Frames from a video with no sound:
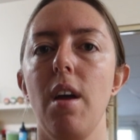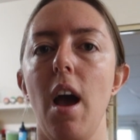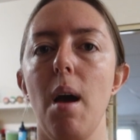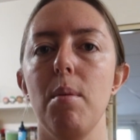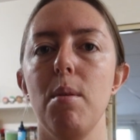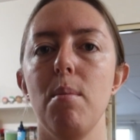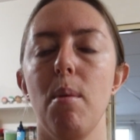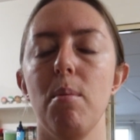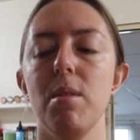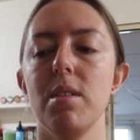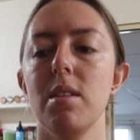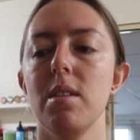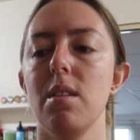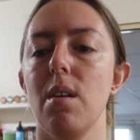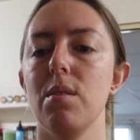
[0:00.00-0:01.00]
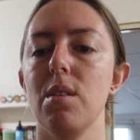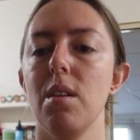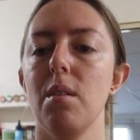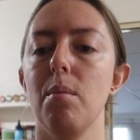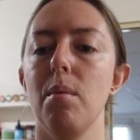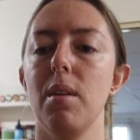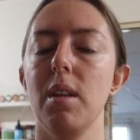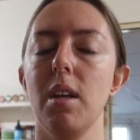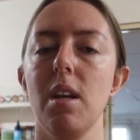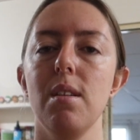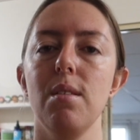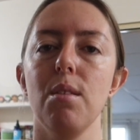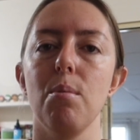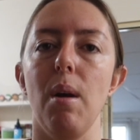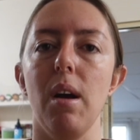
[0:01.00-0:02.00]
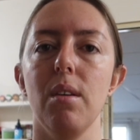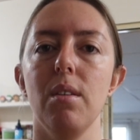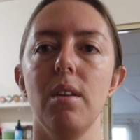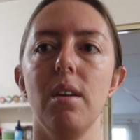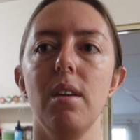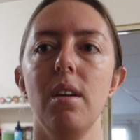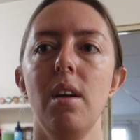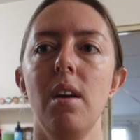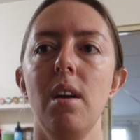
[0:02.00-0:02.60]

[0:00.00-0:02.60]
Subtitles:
happy memories and stuff, so that when the kids look back on it,